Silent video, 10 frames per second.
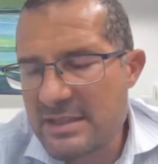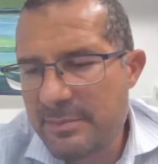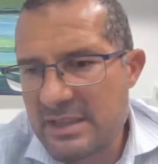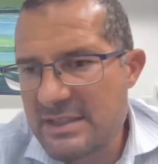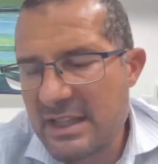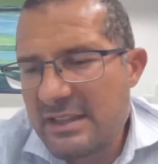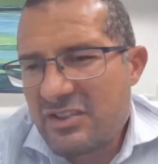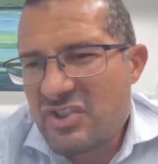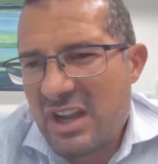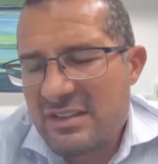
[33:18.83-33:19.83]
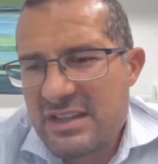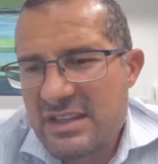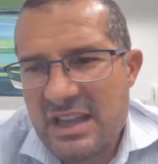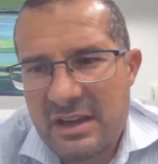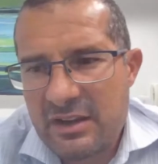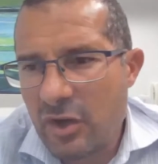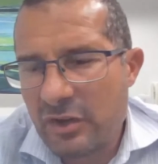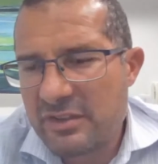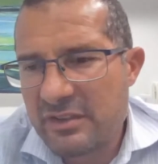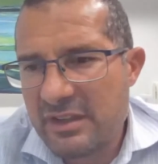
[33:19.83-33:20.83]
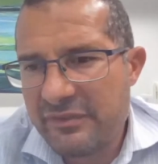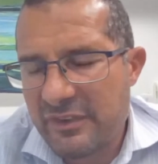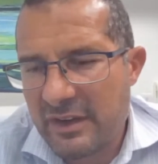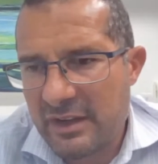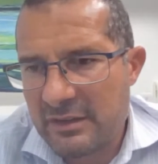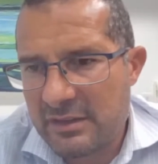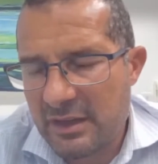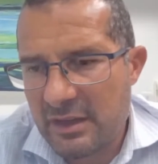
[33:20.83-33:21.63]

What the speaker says: basically, the chances are not different